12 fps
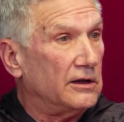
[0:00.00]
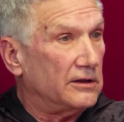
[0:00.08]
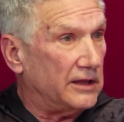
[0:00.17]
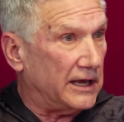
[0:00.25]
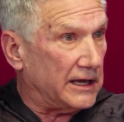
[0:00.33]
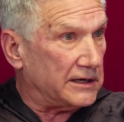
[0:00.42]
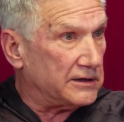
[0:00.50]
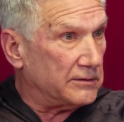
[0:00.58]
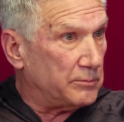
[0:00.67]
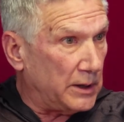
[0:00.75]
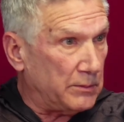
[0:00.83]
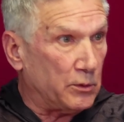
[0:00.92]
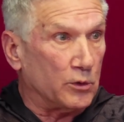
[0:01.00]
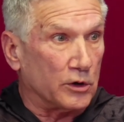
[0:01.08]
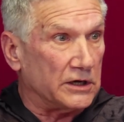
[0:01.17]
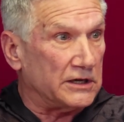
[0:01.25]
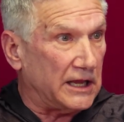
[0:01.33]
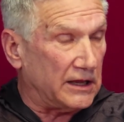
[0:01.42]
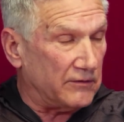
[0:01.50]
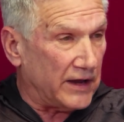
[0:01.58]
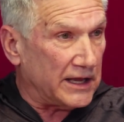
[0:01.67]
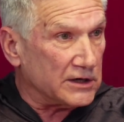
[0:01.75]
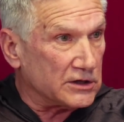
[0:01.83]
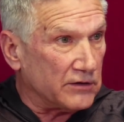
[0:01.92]
that people were going to take
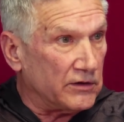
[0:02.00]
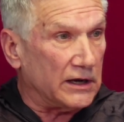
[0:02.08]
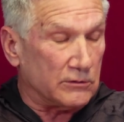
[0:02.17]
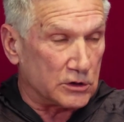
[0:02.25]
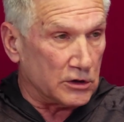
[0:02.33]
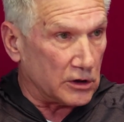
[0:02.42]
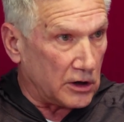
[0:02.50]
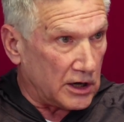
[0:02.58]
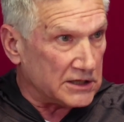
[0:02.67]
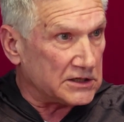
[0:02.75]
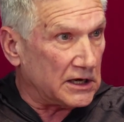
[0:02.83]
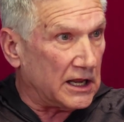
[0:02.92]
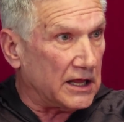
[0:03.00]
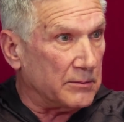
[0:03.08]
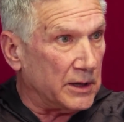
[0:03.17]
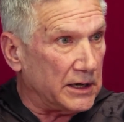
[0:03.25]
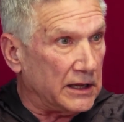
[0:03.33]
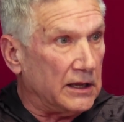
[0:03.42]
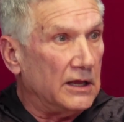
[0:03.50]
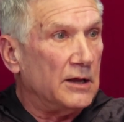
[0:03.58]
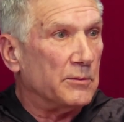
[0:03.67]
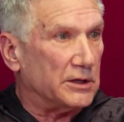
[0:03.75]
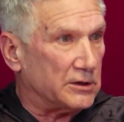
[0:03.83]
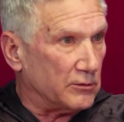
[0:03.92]
advantage of it. It was going to cost a lot of money.
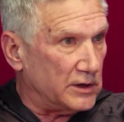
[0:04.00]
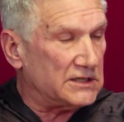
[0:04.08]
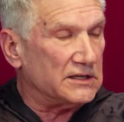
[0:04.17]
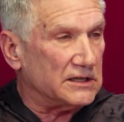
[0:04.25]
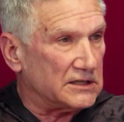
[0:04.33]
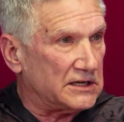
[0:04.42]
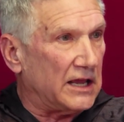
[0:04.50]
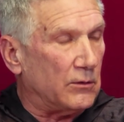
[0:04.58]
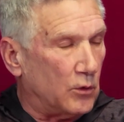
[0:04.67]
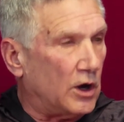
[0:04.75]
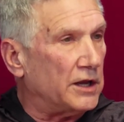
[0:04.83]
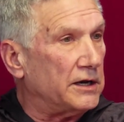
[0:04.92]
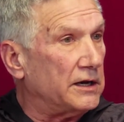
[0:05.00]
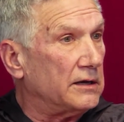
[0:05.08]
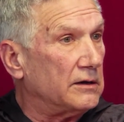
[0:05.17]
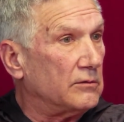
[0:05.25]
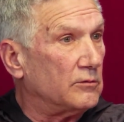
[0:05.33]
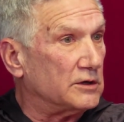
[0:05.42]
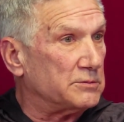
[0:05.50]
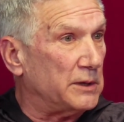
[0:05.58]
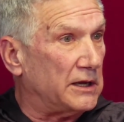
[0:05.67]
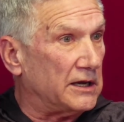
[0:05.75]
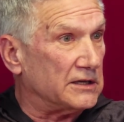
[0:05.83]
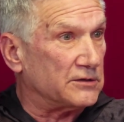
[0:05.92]
But the reason the state wanted it was
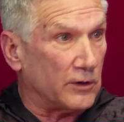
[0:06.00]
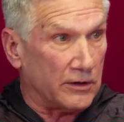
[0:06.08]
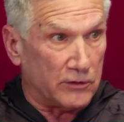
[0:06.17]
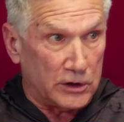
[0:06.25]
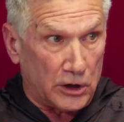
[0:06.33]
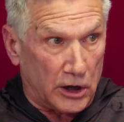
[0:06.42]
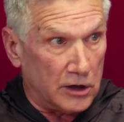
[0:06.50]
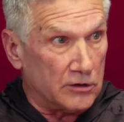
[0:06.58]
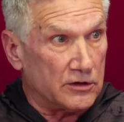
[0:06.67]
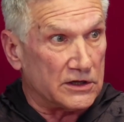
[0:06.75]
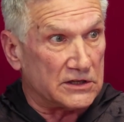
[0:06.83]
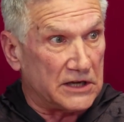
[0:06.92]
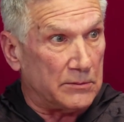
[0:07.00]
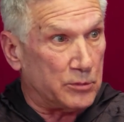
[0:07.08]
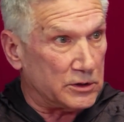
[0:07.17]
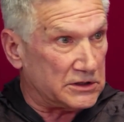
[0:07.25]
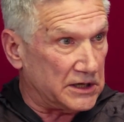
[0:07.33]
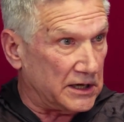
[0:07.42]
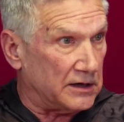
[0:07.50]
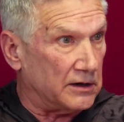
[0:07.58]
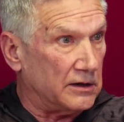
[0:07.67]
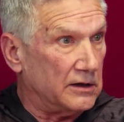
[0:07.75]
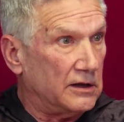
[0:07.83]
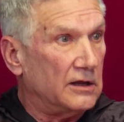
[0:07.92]
because for every dollar the state puts in,
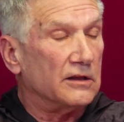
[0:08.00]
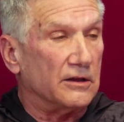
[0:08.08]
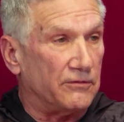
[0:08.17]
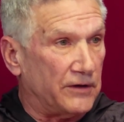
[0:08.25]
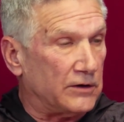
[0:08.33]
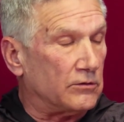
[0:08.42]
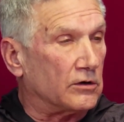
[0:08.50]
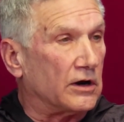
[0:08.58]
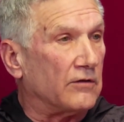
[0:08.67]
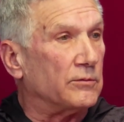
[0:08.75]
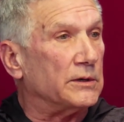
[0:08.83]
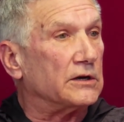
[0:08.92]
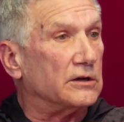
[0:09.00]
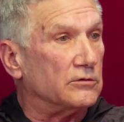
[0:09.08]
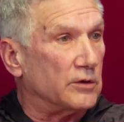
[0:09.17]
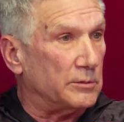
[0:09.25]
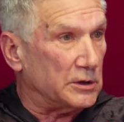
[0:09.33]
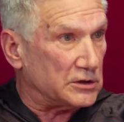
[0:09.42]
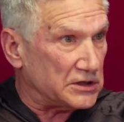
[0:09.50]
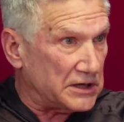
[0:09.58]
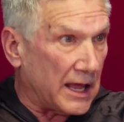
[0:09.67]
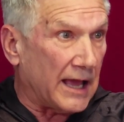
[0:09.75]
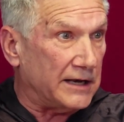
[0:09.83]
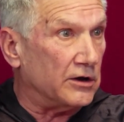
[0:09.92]
the federal government contributes
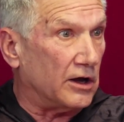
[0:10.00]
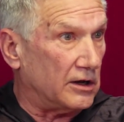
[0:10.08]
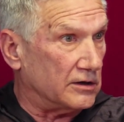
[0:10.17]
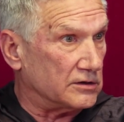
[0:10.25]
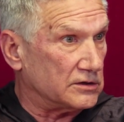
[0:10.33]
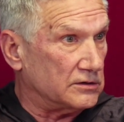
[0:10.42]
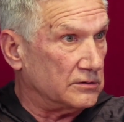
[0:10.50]
$9.